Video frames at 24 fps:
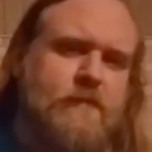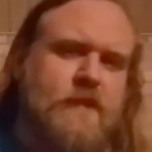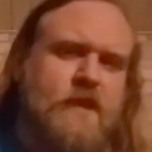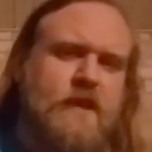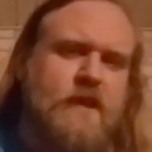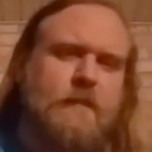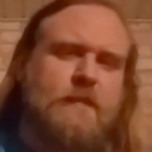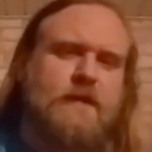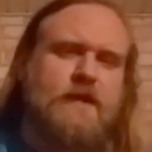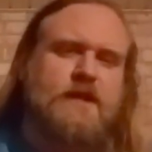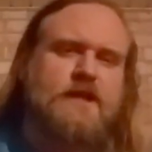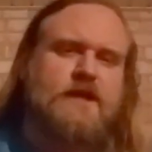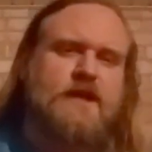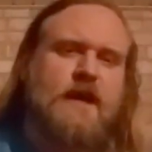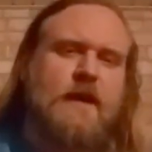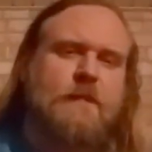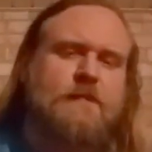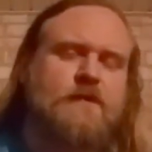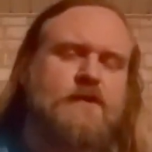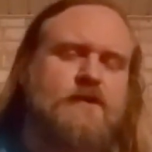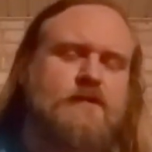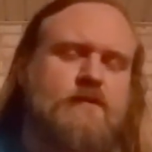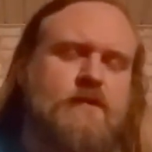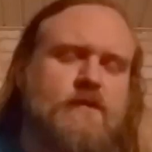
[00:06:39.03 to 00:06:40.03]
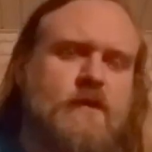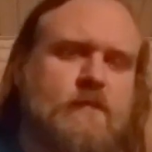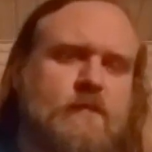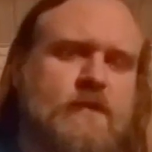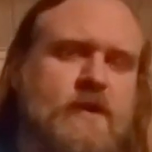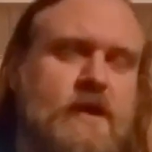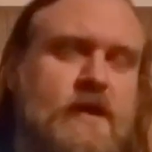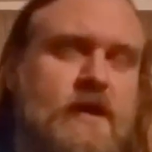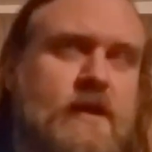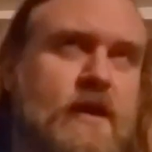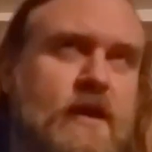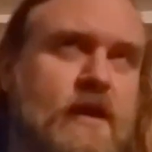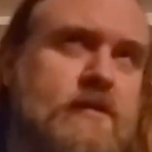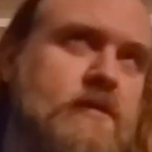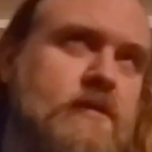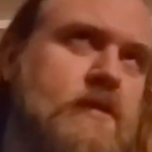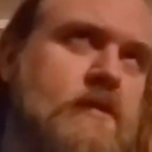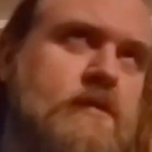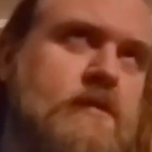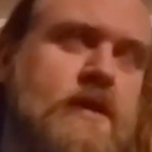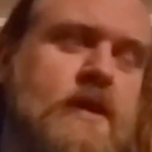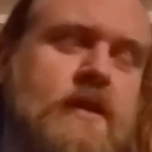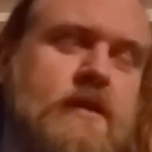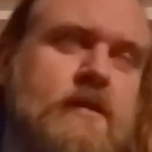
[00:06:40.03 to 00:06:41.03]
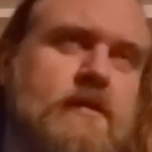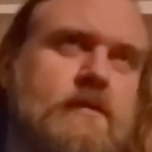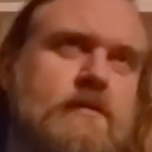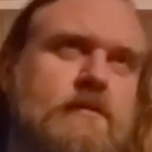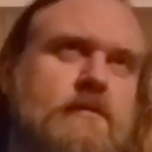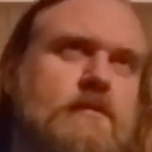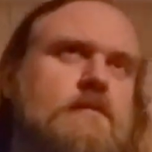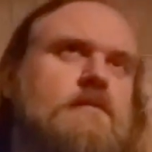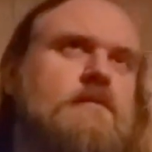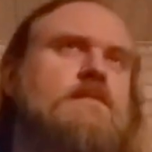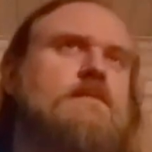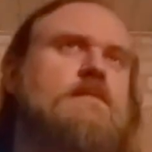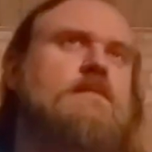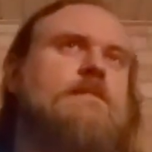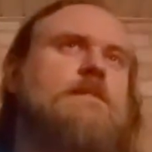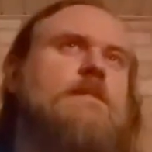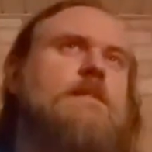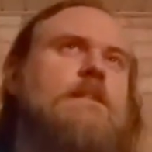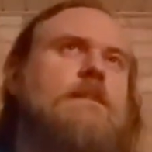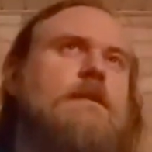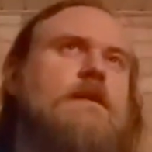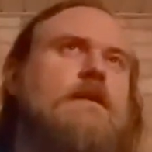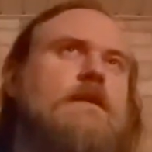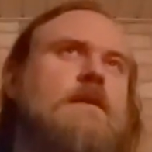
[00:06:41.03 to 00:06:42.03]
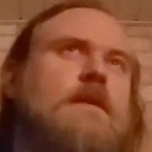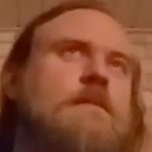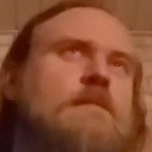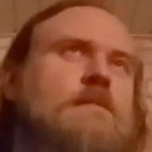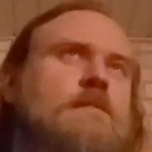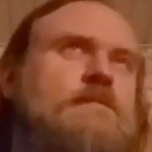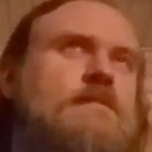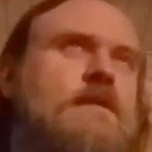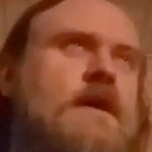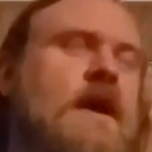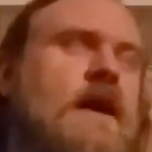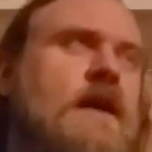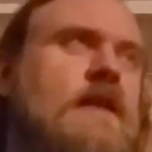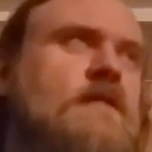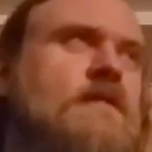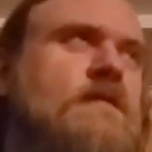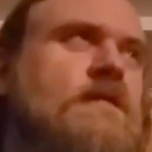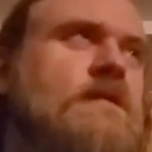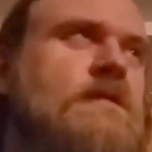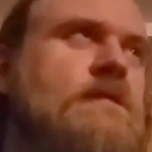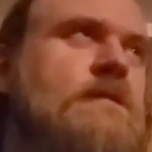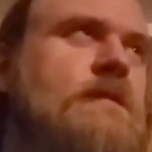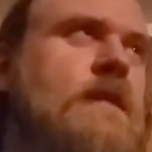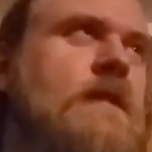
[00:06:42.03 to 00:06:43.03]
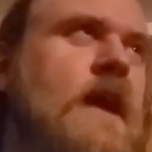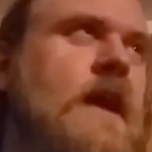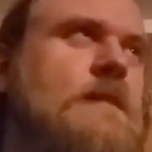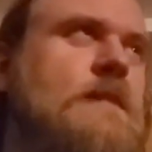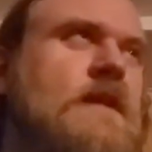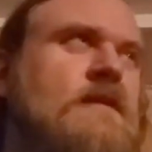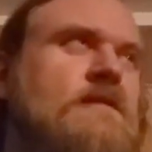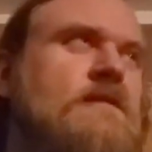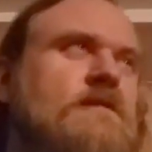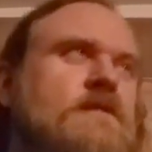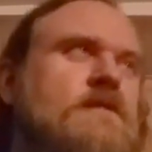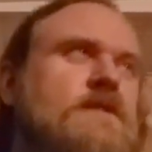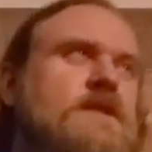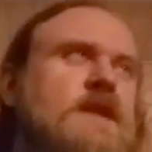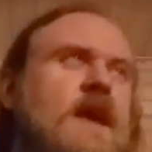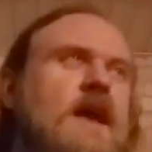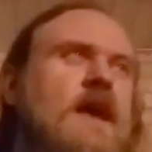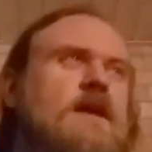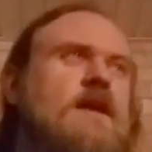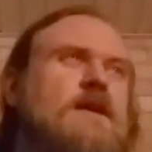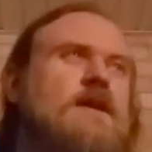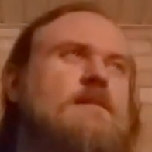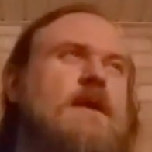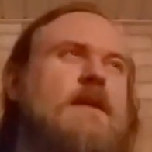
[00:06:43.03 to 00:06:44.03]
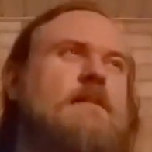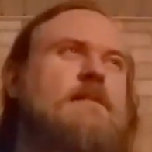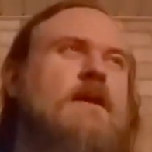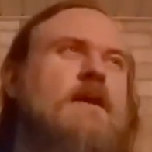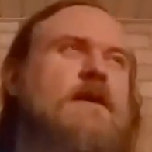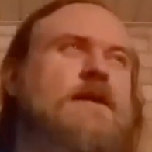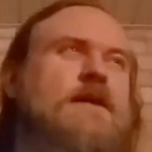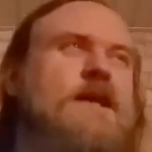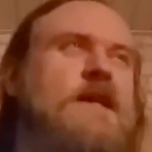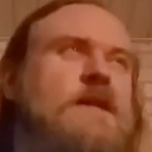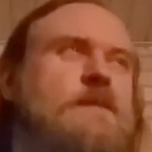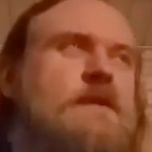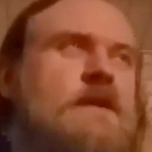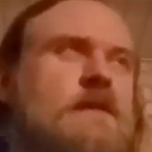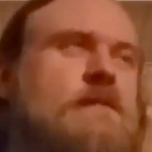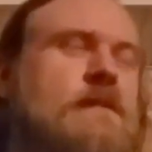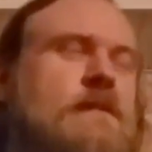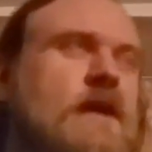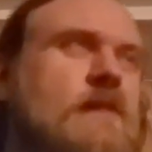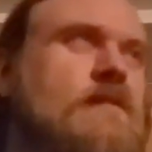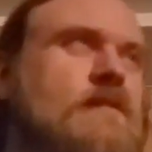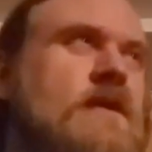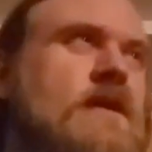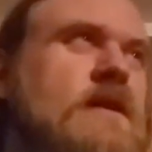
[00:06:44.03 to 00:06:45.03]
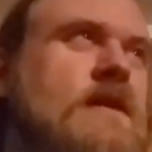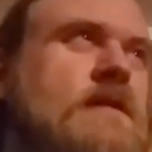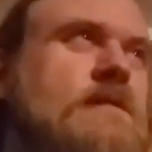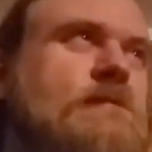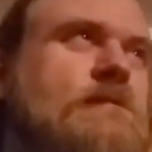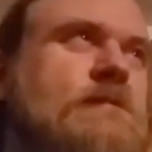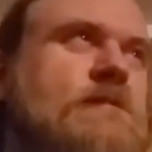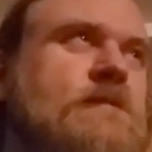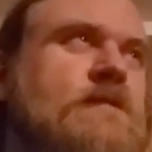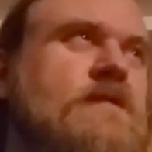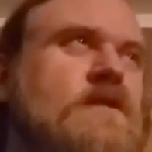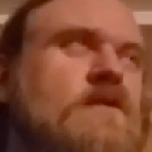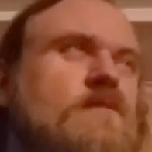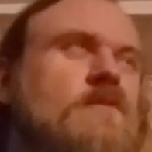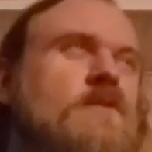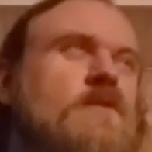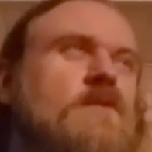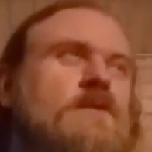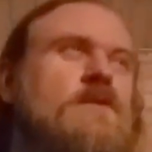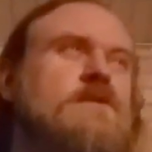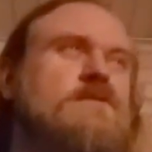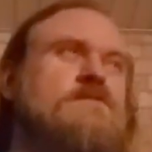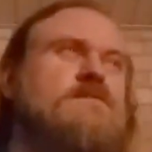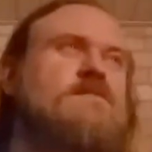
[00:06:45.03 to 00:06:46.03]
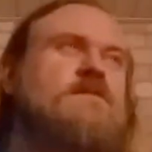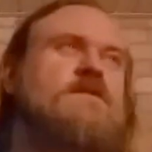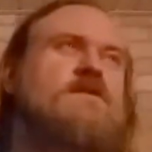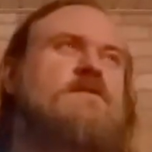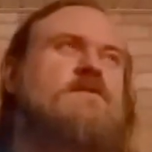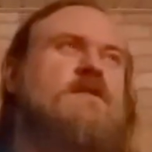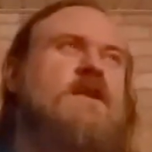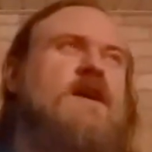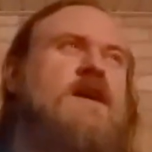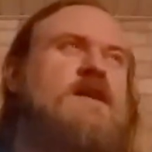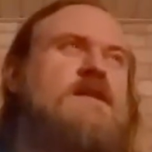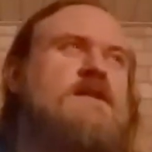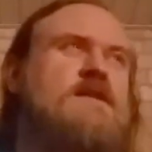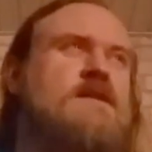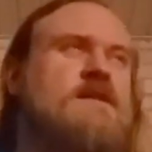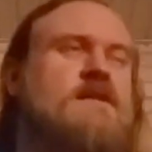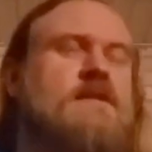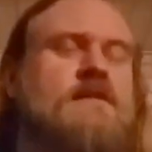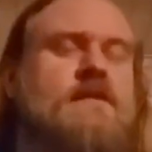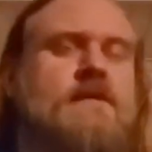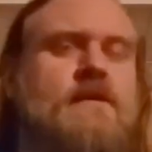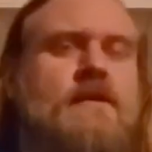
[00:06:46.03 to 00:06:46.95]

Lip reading: How many chapters will there be? I don't know yet. I'm kind of aiming for 10 in my mind, but it might be a few more or a few less.